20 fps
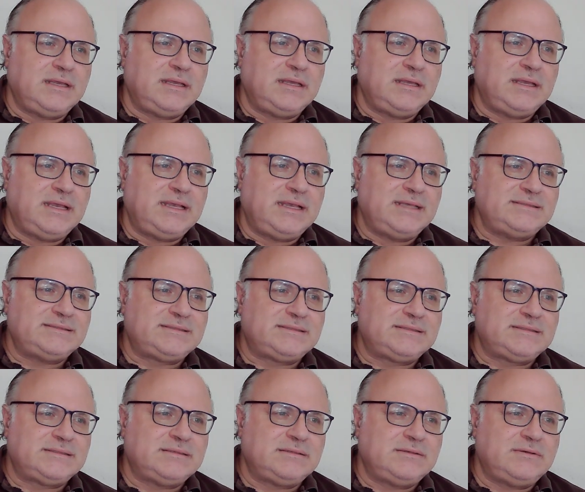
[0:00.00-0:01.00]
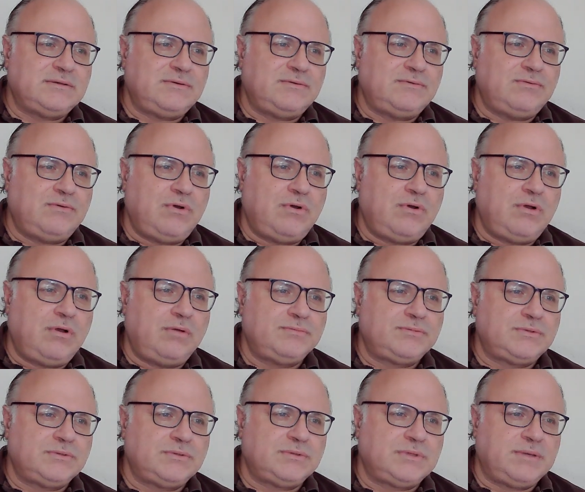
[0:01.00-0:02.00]
has
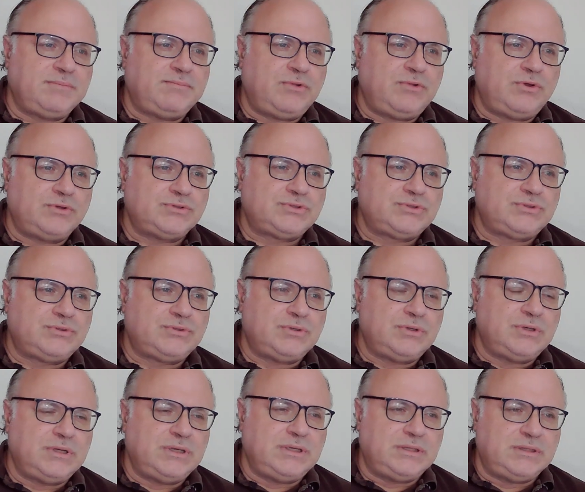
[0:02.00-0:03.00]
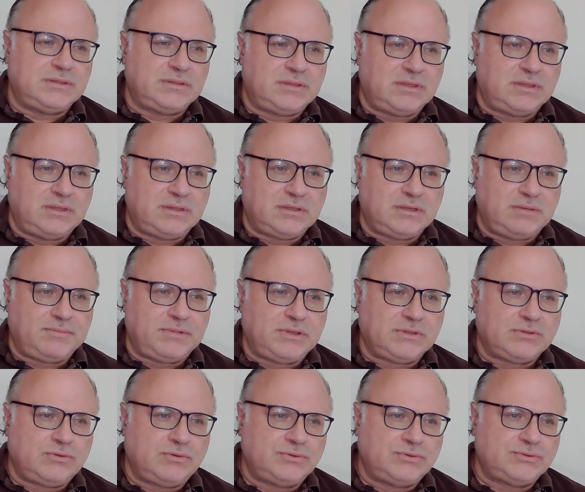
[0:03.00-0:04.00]
warmed the most and the
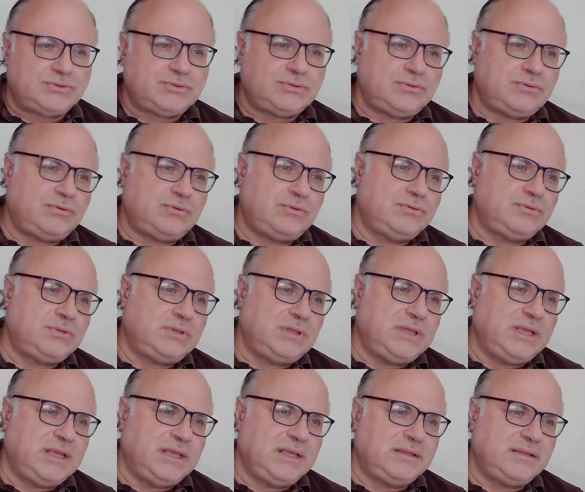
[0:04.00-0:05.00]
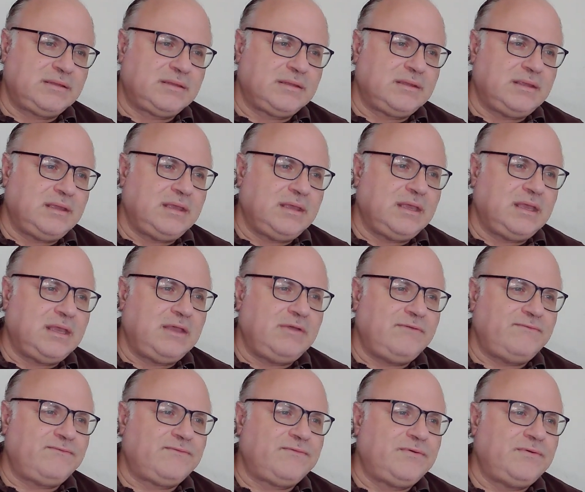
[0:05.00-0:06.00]
temperatures on land
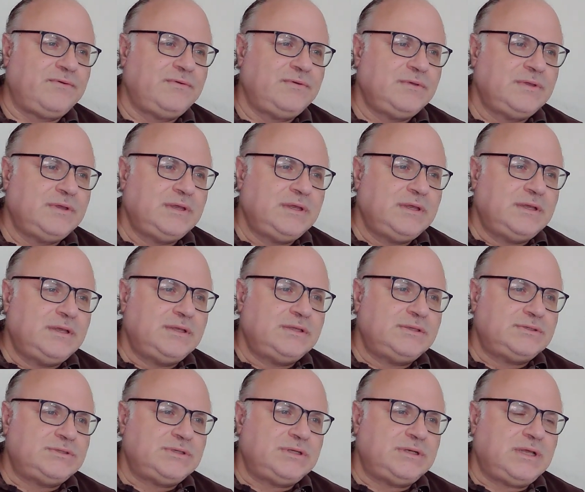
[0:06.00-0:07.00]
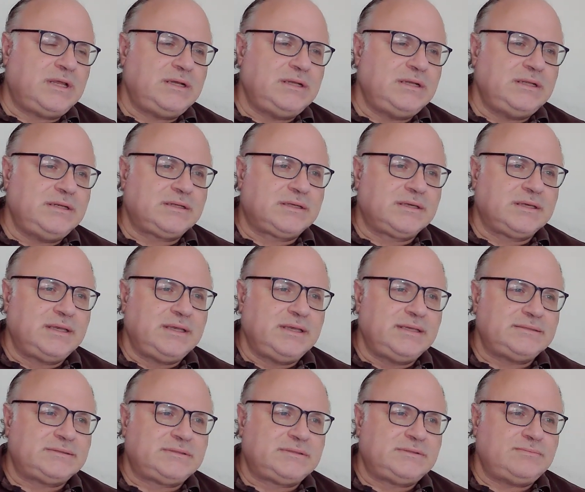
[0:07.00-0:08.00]
have generally
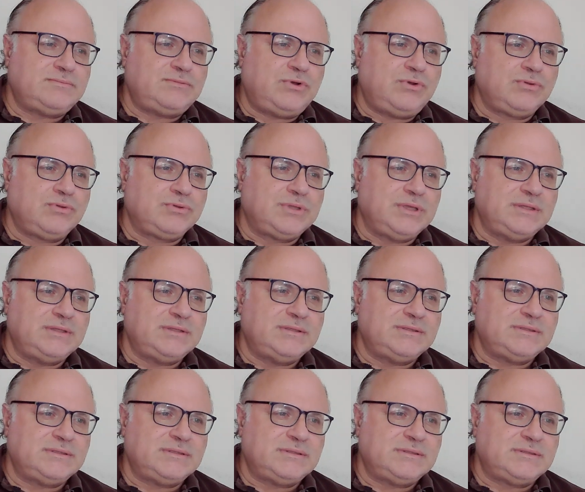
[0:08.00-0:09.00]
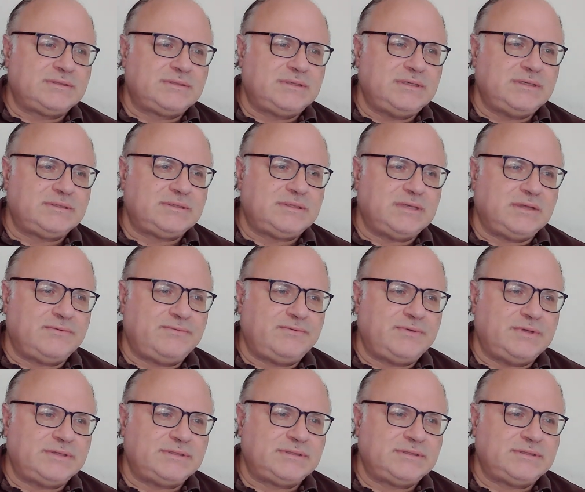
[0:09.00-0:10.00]
increased more than sea
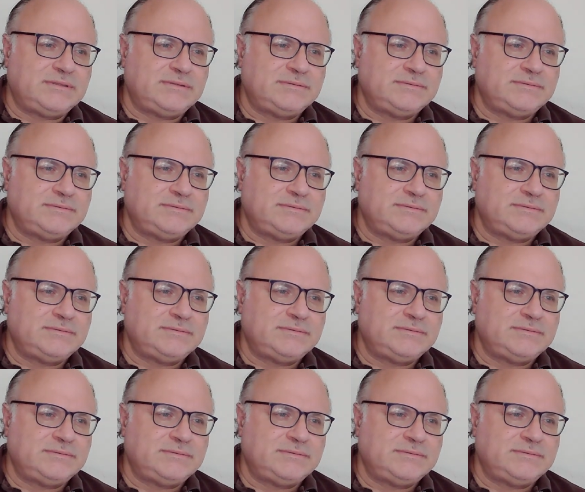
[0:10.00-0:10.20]
surface.